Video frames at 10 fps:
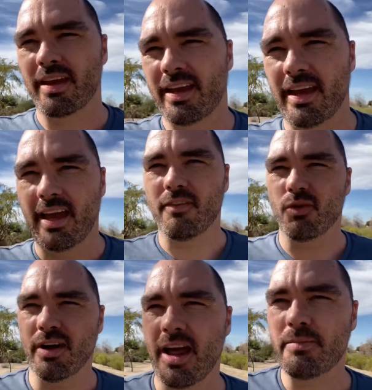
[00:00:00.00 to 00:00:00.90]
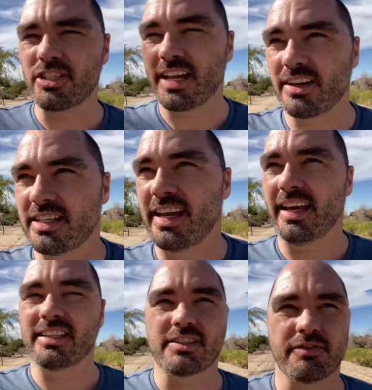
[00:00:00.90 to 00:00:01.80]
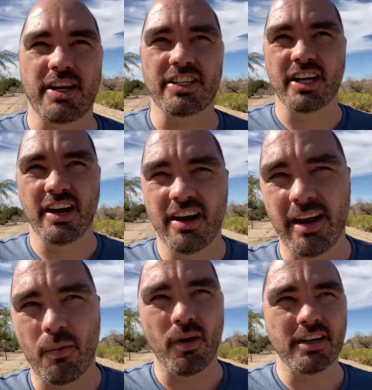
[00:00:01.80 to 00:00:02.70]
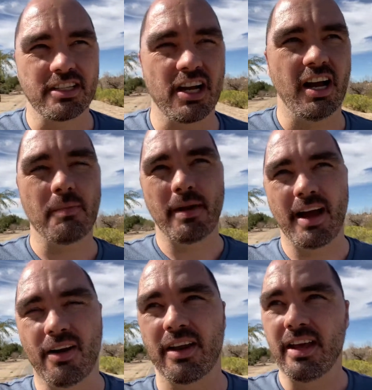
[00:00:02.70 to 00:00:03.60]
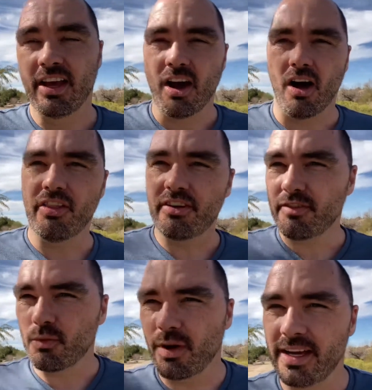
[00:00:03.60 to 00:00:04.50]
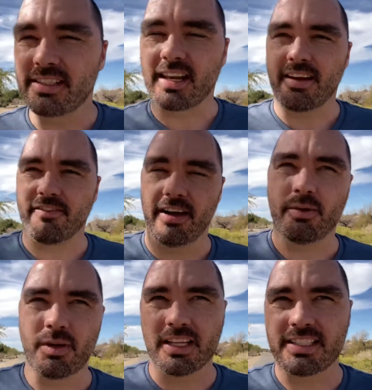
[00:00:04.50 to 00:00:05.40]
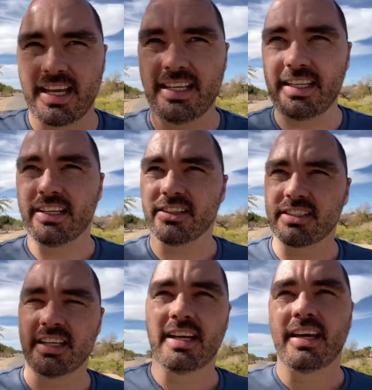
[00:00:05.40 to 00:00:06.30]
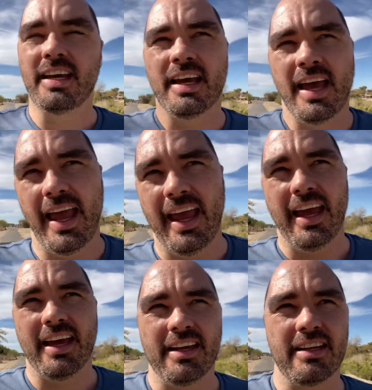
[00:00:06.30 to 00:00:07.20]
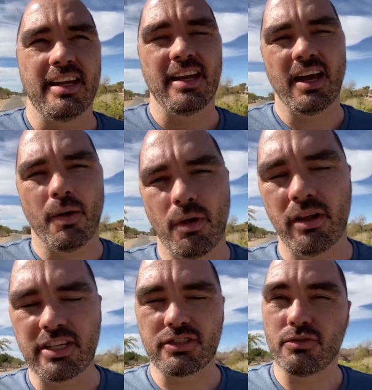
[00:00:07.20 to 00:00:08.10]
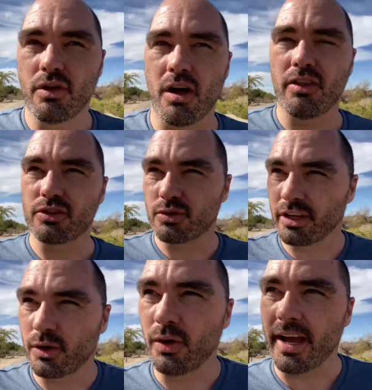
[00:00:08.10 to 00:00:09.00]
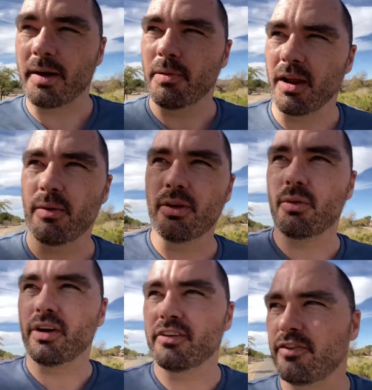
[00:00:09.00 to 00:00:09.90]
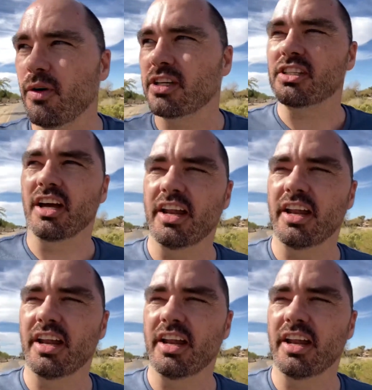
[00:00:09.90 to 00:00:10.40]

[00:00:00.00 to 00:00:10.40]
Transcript: Hey everyone, I'm just out today getting some fresh air, and I wanted to talk about all the different ways that I find real estate deals. And I want to list through all those really quick, but I really wanted to focus on